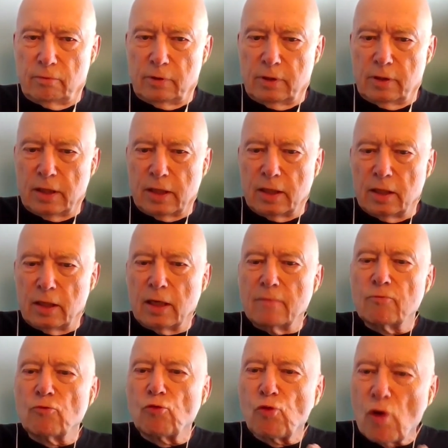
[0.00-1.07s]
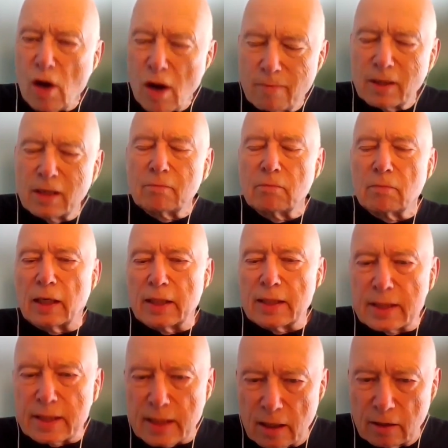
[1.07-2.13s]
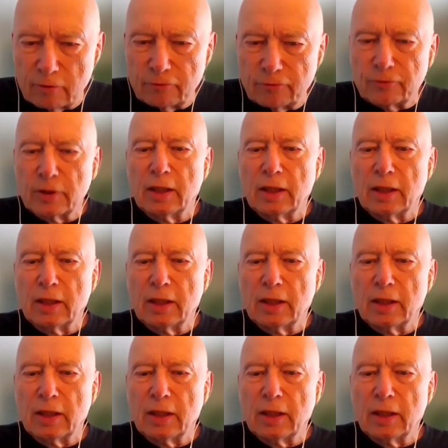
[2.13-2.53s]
then I'm robbing myself